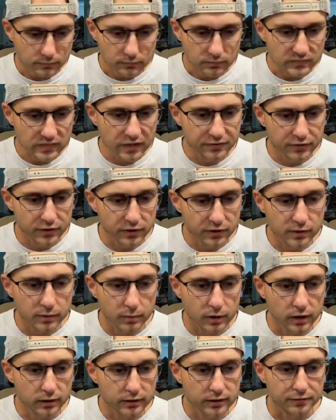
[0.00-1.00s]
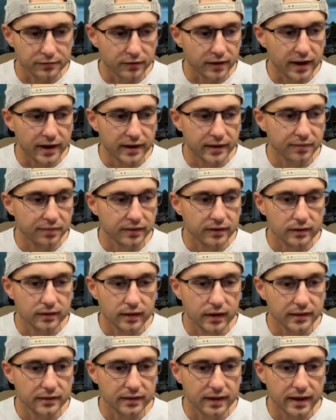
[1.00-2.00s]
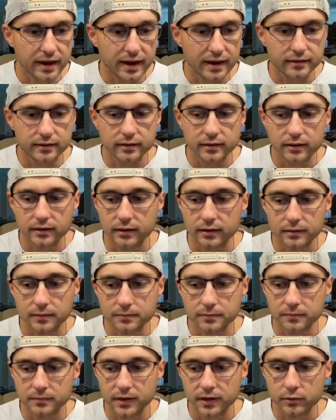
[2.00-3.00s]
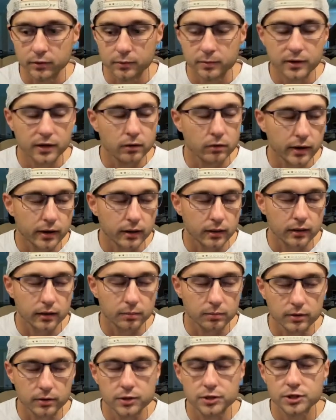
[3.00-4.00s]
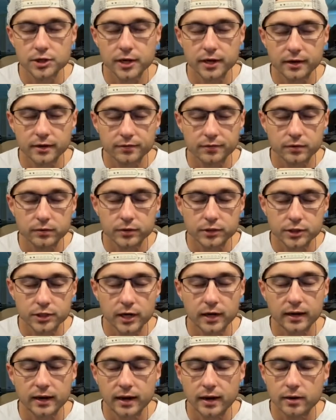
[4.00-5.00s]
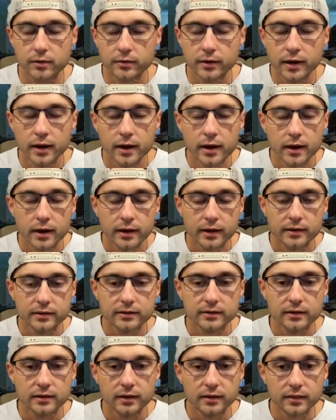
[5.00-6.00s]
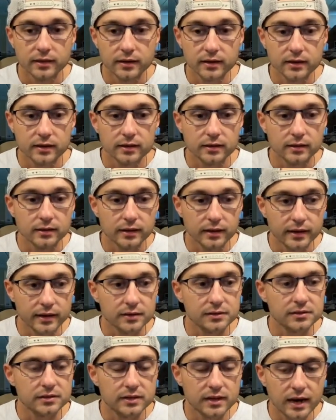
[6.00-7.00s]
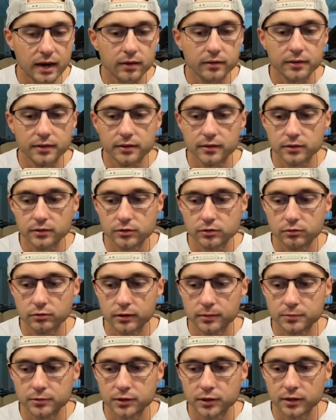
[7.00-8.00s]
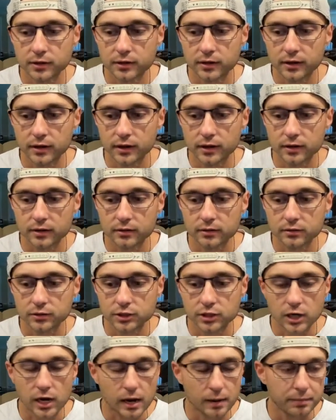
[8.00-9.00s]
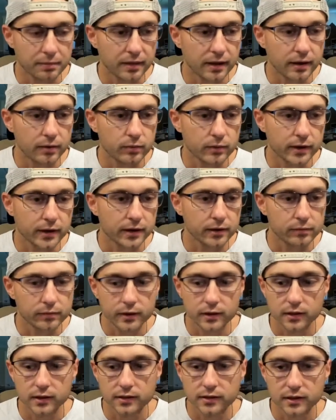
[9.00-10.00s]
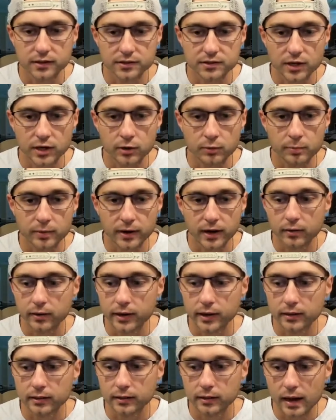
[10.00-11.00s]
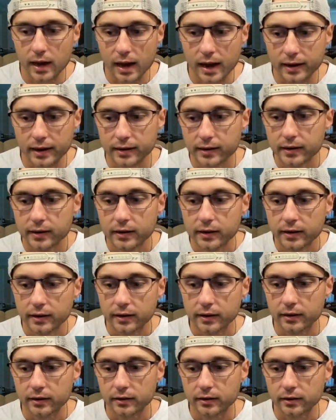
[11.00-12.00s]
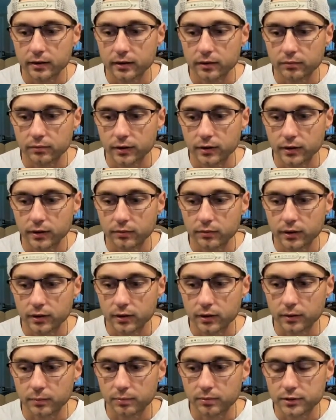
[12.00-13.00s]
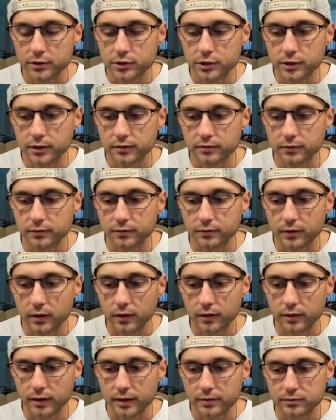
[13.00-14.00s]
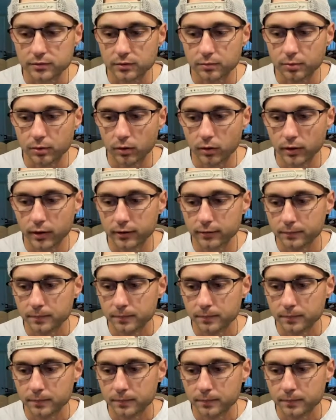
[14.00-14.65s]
if you're in the market for anything like that, it would be greatly appreciated if you would check out the links down in the description and shop that way. It really does help out a lot. And really, really appreciative of all that support.